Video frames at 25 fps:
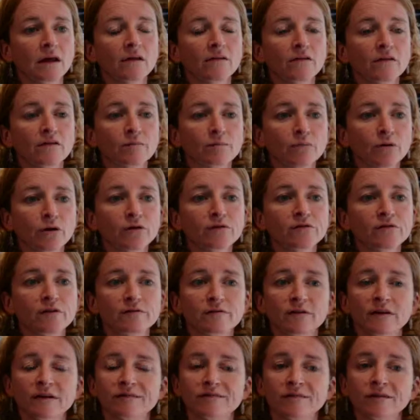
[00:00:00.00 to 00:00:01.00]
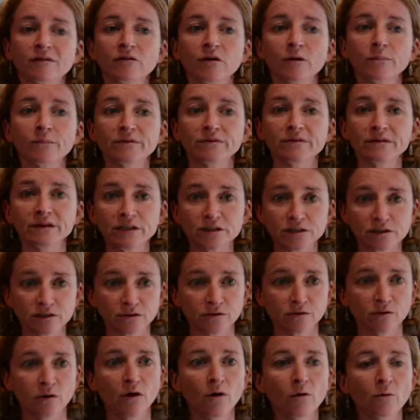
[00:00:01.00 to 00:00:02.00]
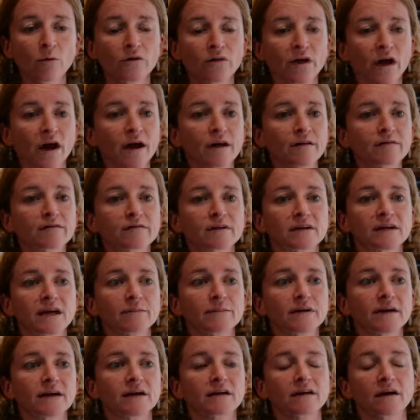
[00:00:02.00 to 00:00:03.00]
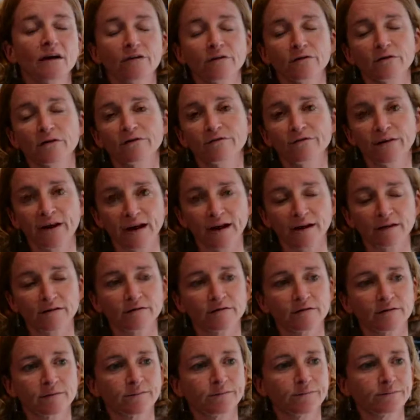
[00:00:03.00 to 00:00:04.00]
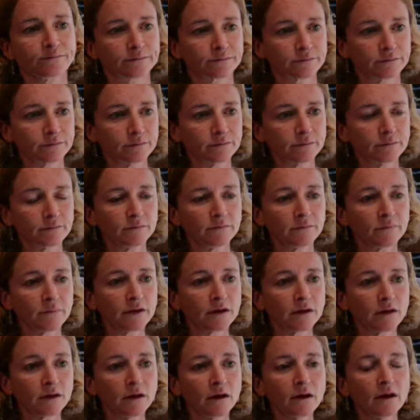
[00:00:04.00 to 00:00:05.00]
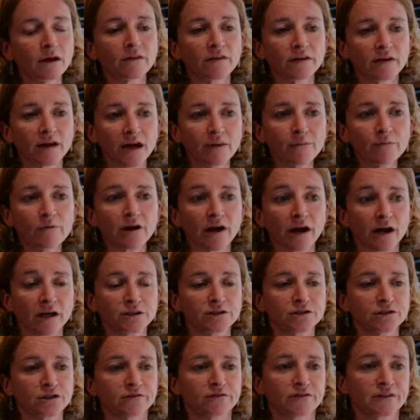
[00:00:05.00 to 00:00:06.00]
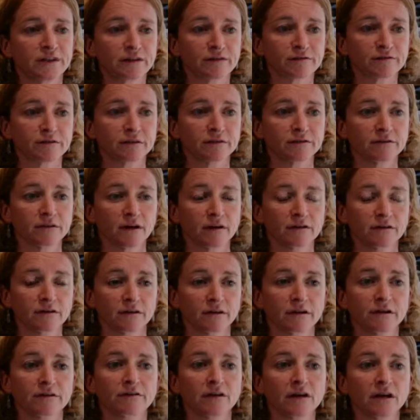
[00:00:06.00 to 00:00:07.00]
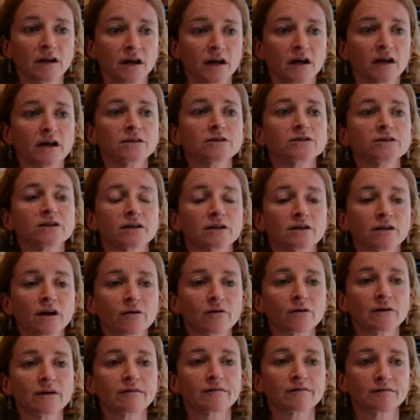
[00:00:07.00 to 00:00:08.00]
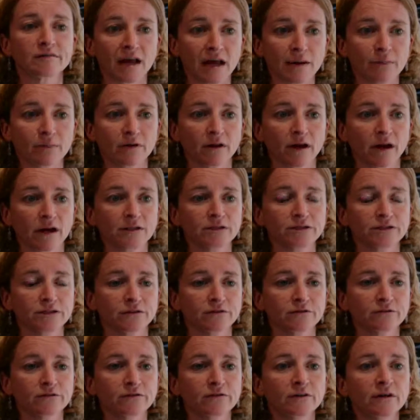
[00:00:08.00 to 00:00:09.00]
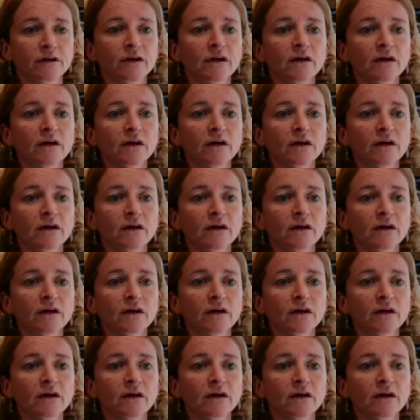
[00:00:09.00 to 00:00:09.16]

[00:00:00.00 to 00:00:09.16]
This process is in competition with ice dynamic and other effects. The Amory ice shelf in East Antarctica is a large and currently stable ice shelf,